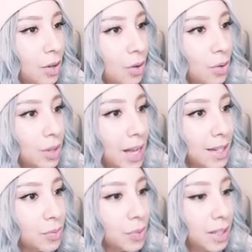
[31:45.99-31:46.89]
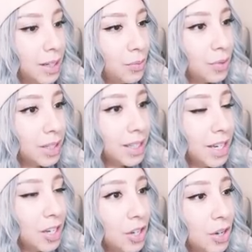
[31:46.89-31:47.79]
Oh, that's really, really
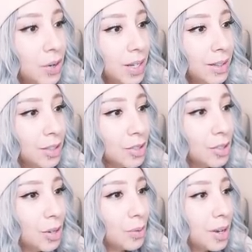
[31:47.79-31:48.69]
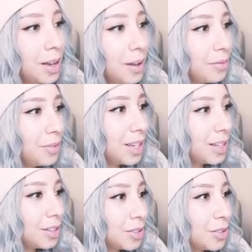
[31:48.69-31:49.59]
cute. It looks so comfy.
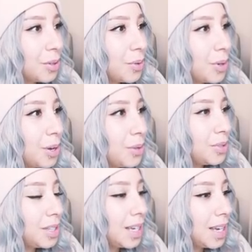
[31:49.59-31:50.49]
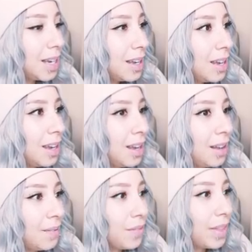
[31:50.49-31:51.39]
It looks so cozy.
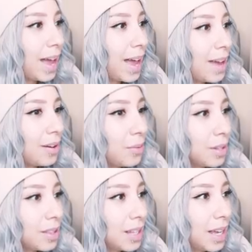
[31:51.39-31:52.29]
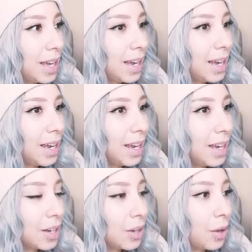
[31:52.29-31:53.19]
That with
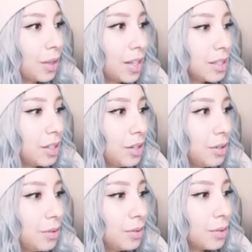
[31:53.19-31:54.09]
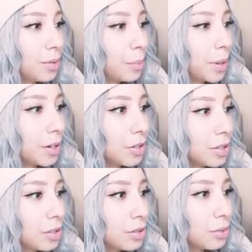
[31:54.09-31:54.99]
like, oh, that's cute. Oh my gosh,
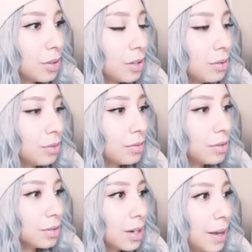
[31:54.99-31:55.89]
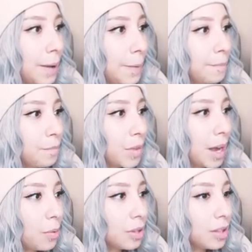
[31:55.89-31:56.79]
that's so cute. Um,
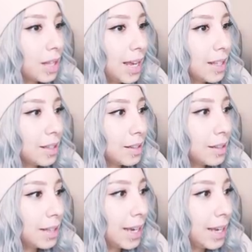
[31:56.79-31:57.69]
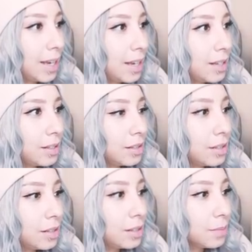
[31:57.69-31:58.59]
that with like
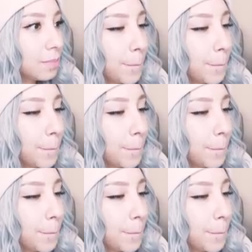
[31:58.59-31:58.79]
leggings.